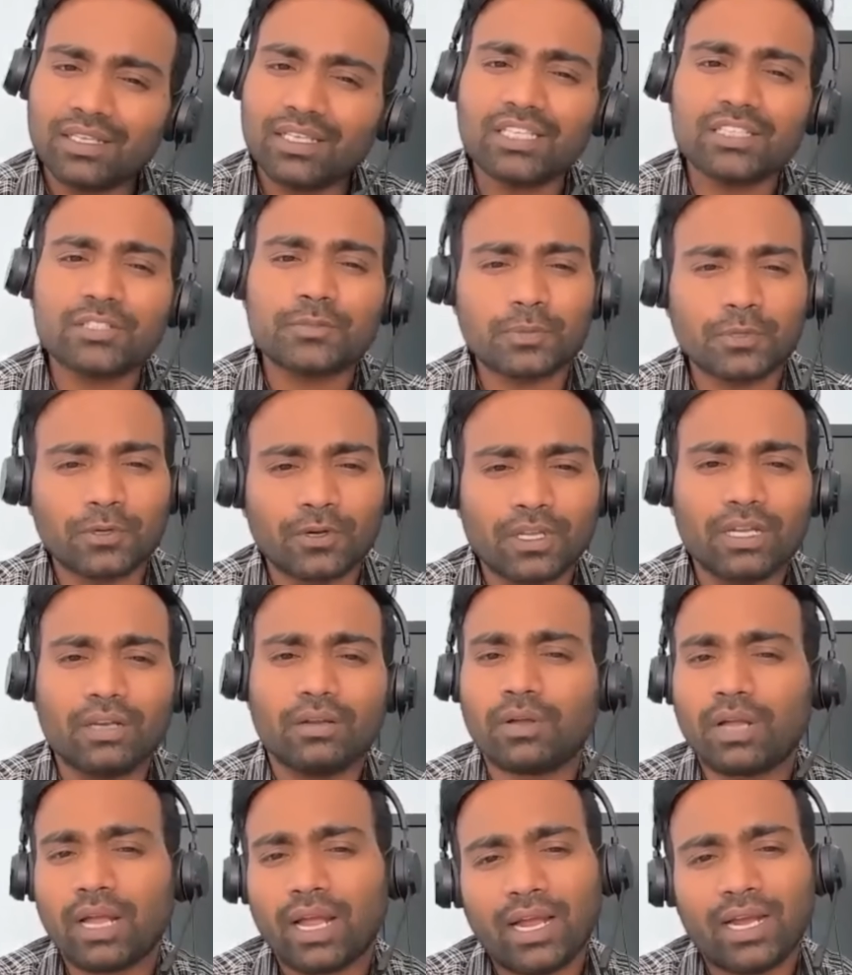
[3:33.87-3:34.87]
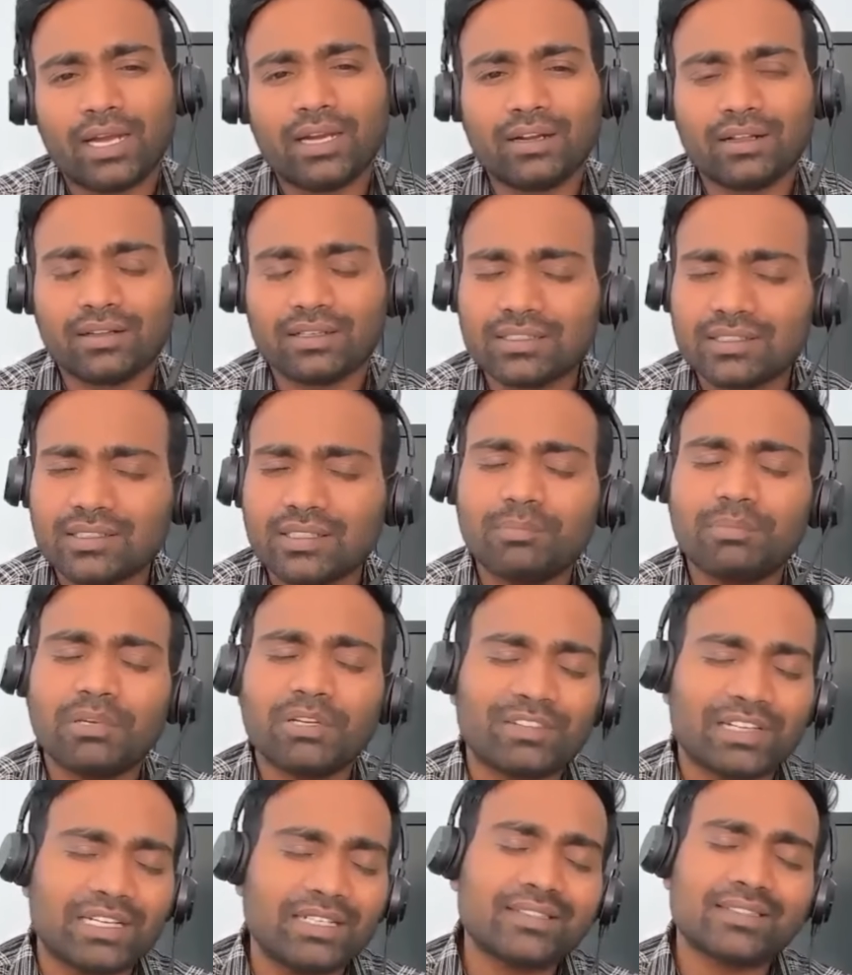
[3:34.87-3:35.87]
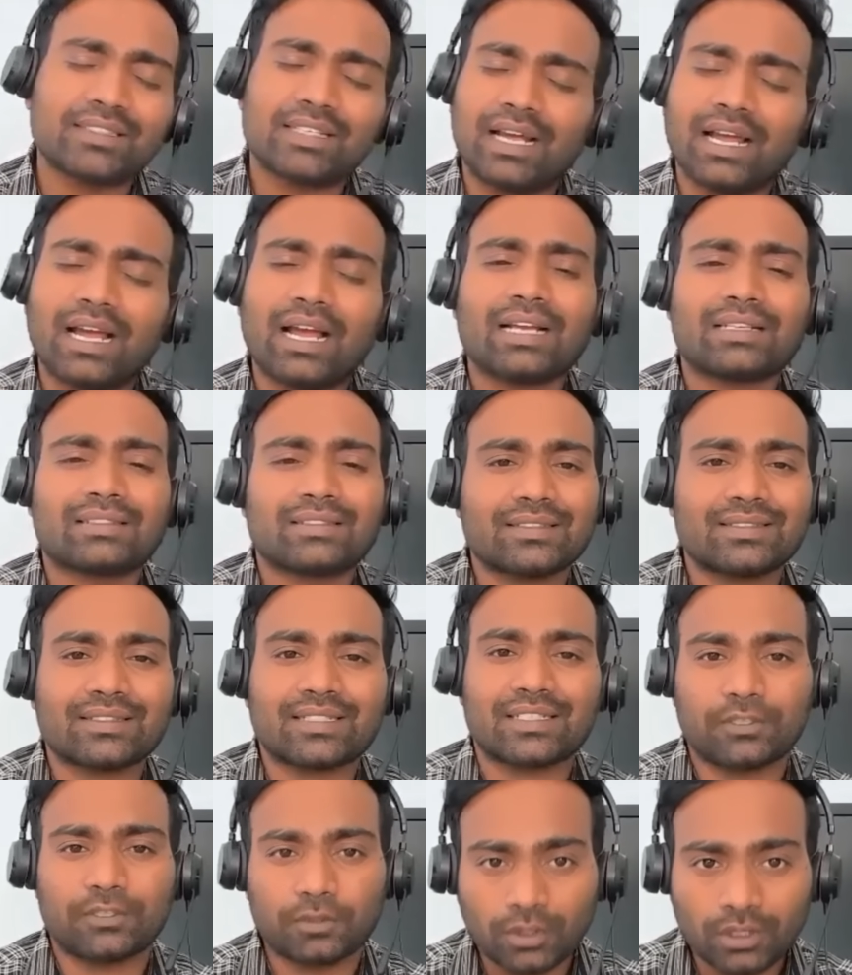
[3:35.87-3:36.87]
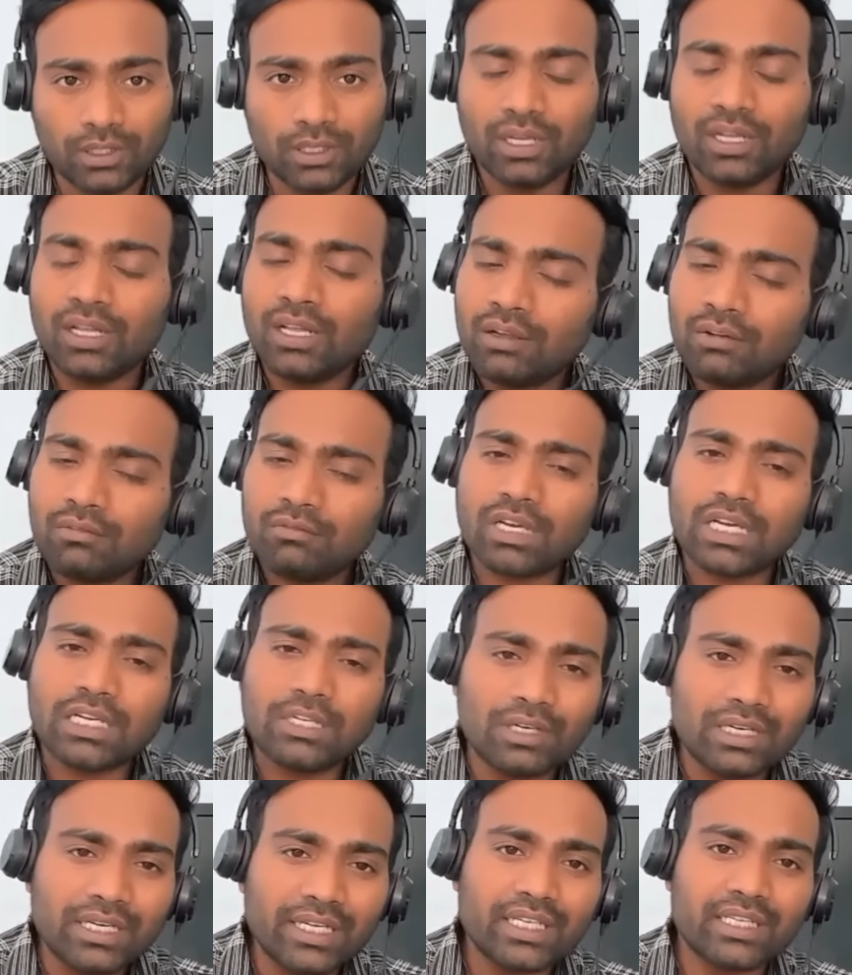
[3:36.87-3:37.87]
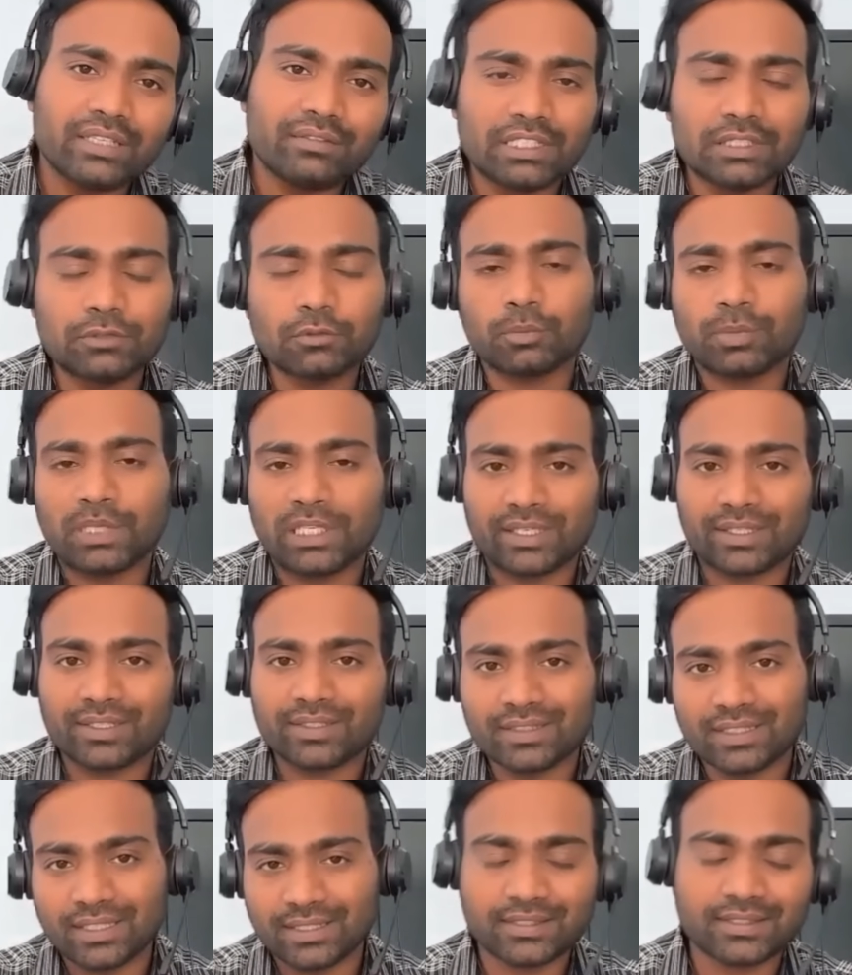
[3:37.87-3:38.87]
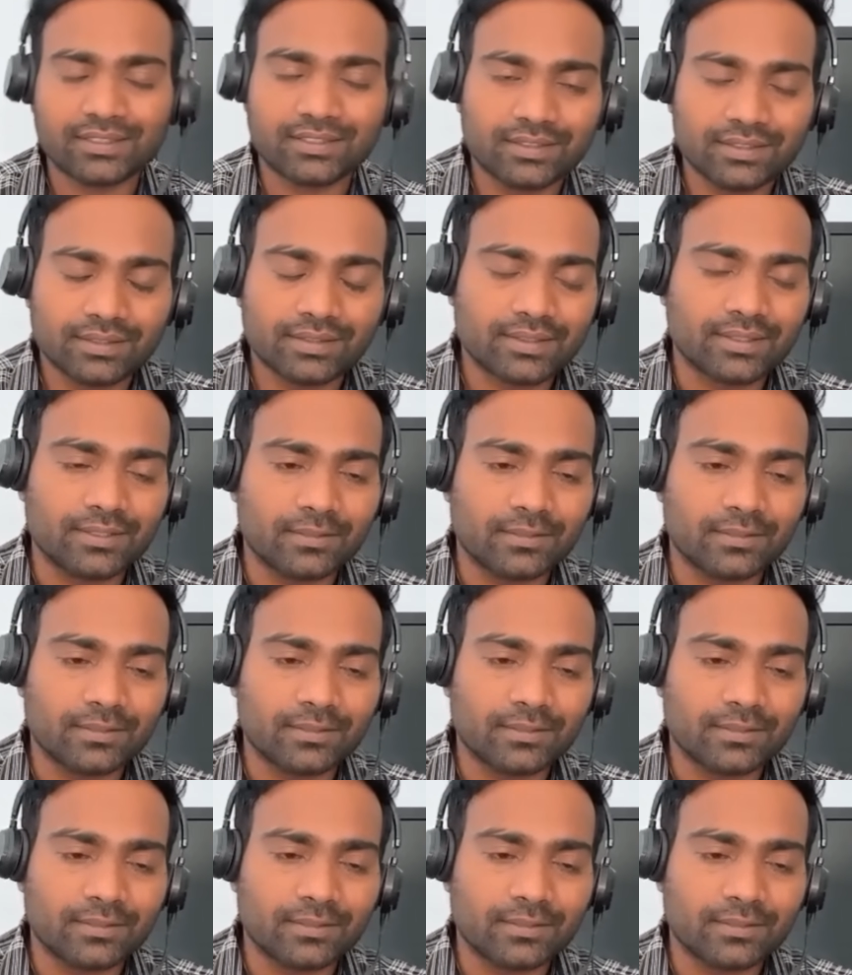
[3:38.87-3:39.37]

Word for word: key sprawl and simplifies access control while you're dealing with Kubernetes clusters.